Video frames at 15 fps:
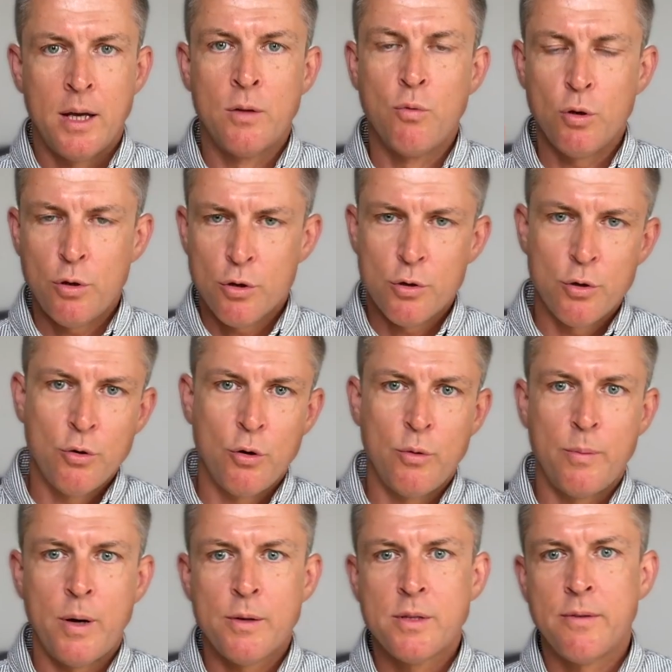And what you should know
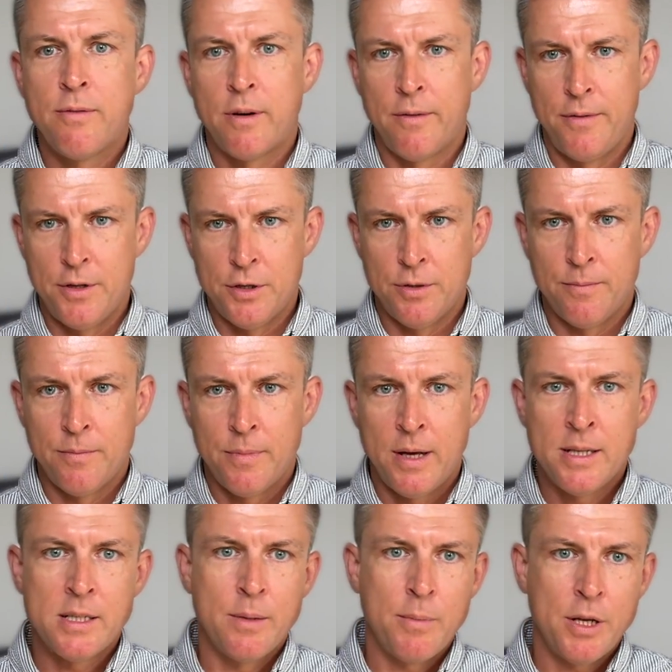about the far vision.
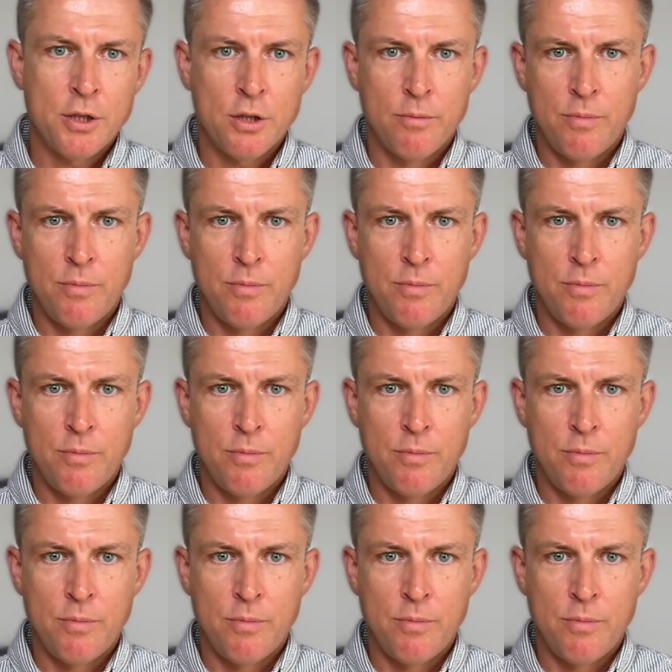As I mentioned